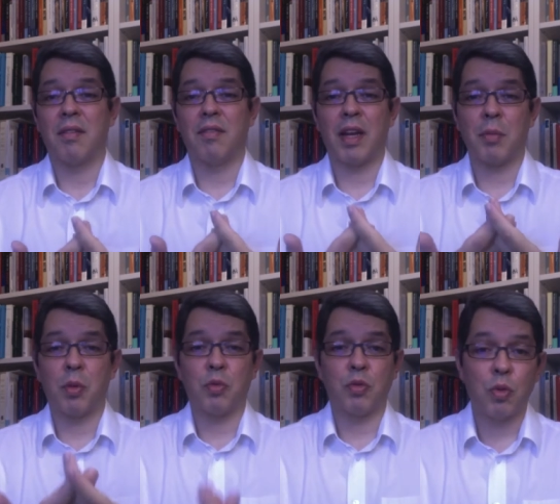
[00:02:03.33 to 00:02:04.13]
valuable
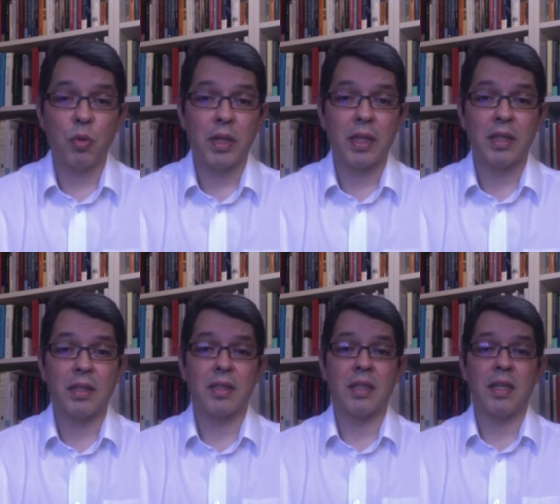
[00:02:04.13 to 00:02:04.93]

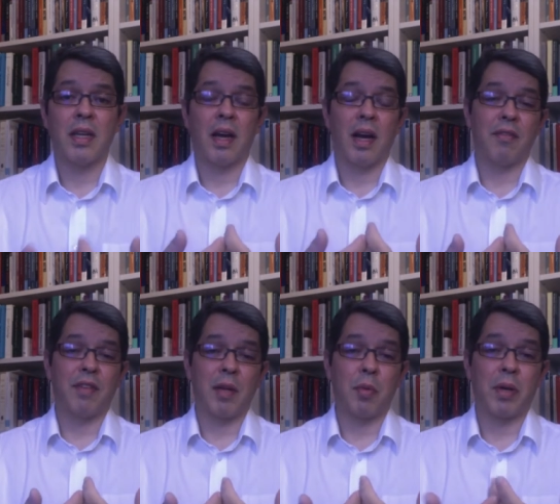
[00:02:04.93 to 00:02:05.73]
doings,
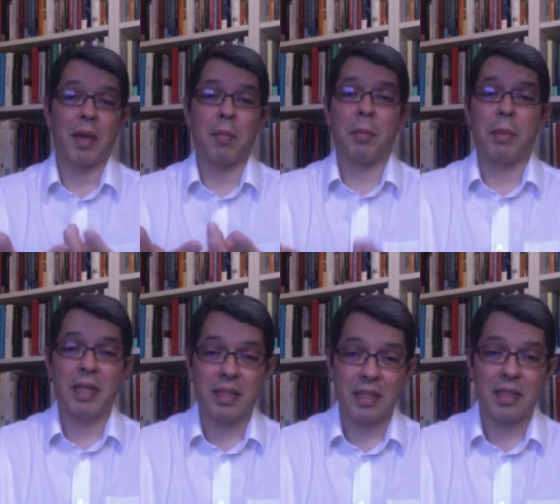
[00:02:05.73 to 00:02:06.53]
valuable
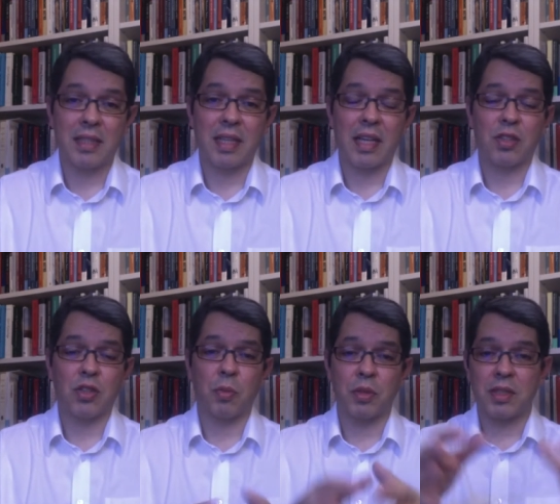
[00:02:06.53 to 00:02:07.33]
capabilities, as she
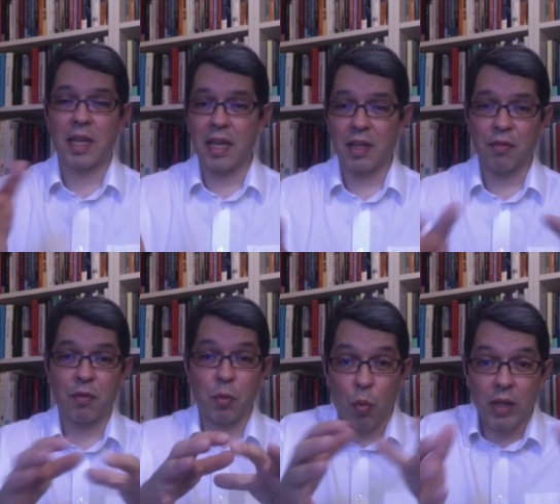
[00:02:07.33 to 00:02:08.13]
would say, if
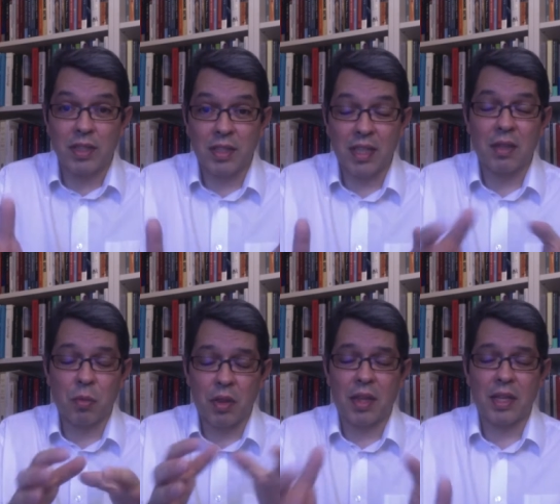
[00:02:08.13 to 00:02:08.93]
one see
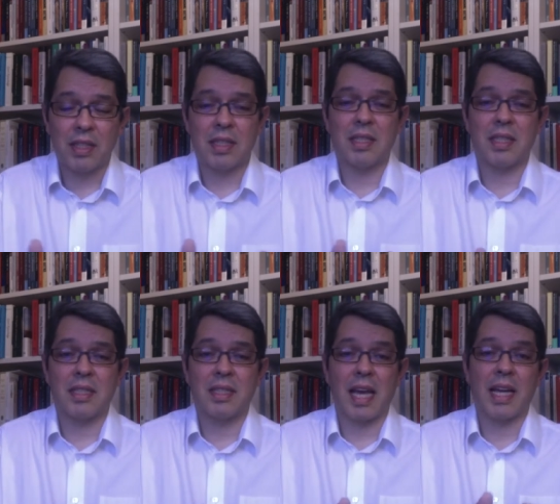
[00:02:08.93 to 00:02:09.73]
within this
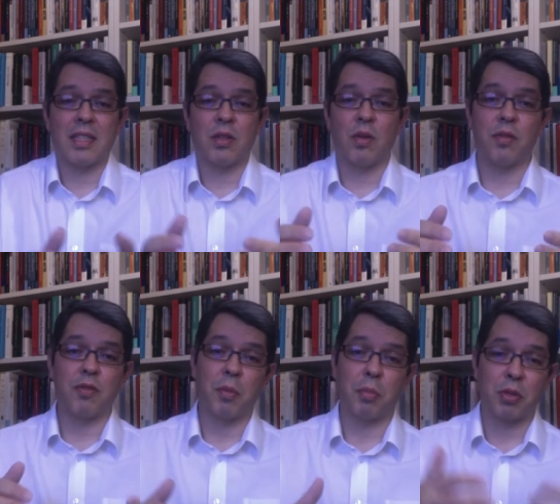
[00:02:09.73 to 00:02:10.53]
set of
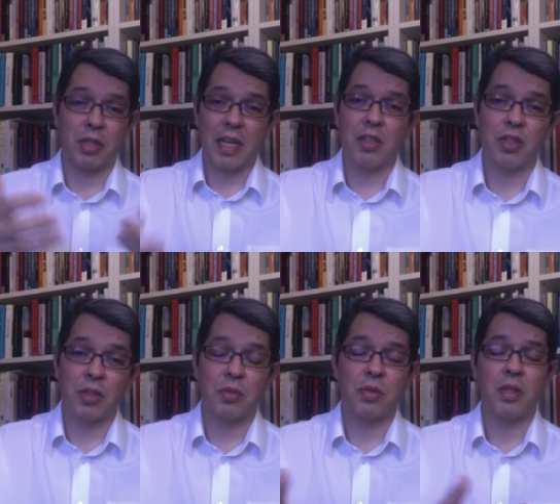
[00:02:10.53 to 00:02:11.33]

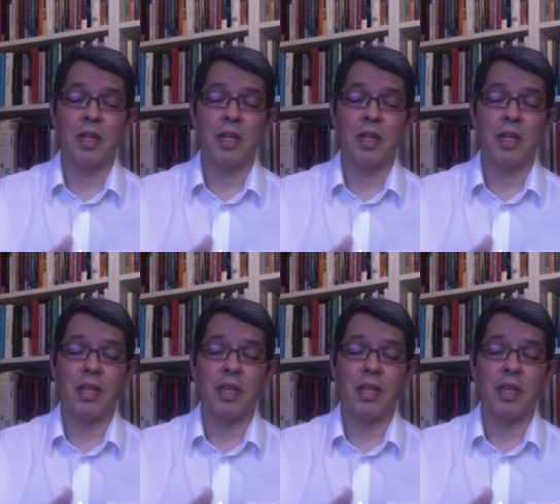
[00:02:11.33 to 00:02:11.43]
potentials.